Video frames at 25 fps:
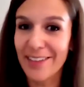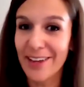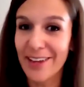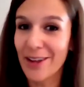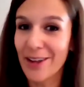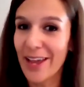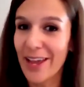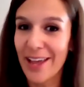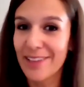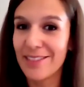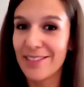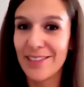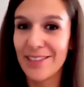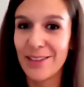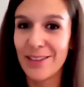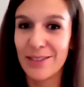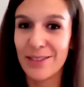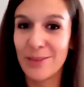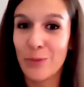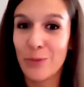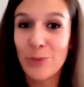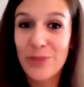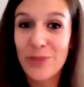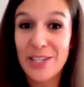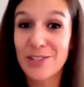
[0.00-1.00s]
Like
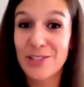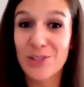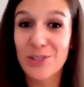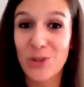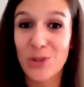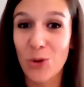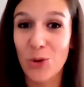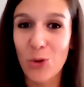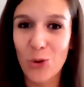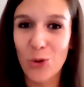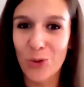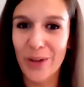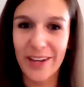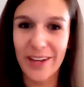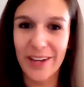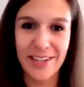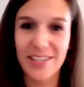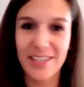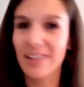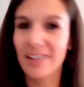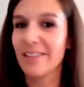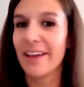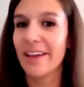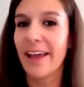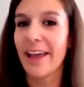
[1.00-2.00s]
this is a cool
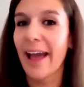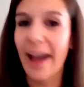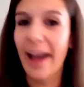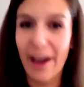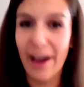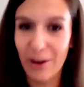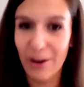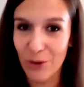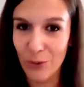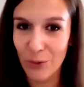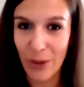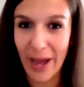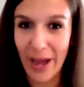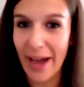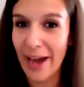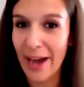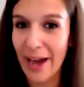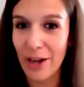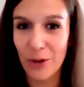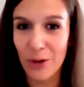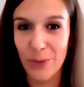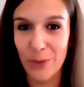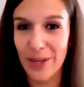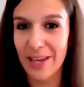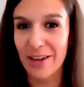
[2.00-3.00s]
idea. Like how do
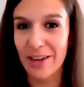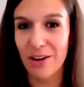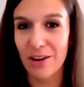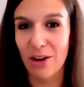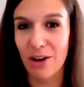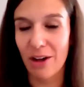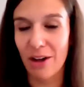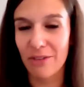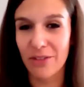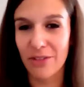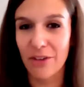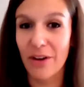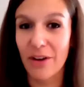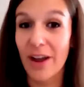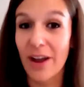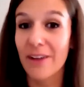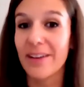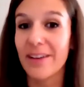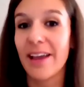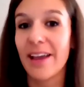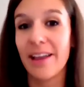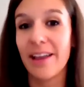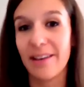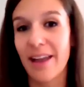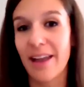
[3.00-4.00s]
we get it off the
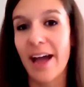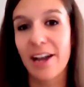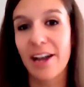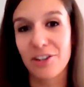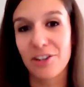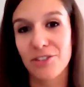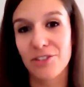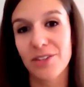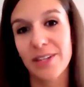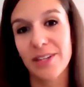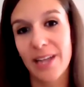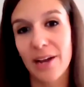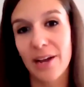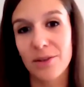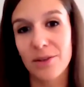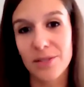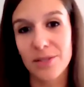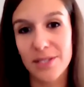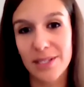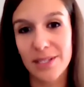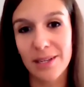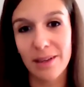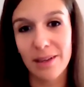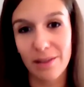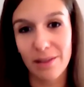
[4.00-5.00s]
ground? And actually now
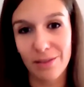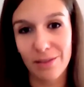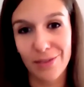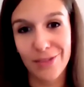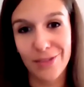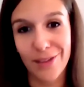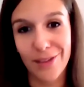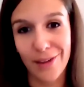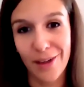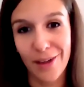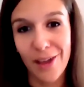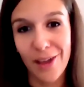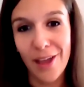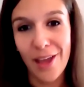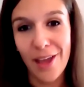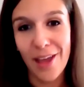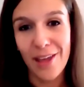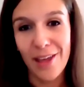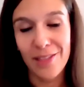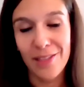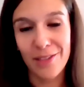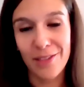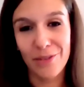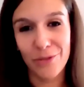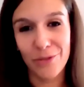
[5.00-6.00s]
seeing
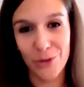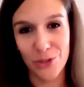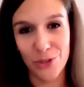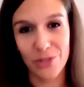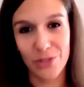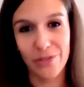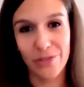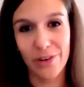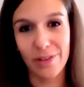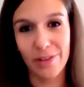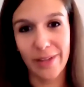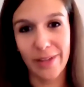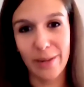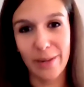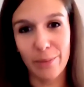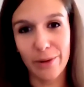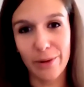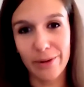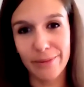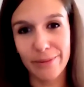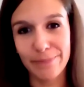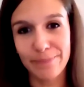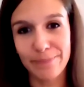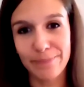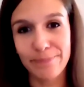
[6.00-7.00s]
the fruits of our
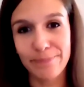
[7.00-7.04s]
labor.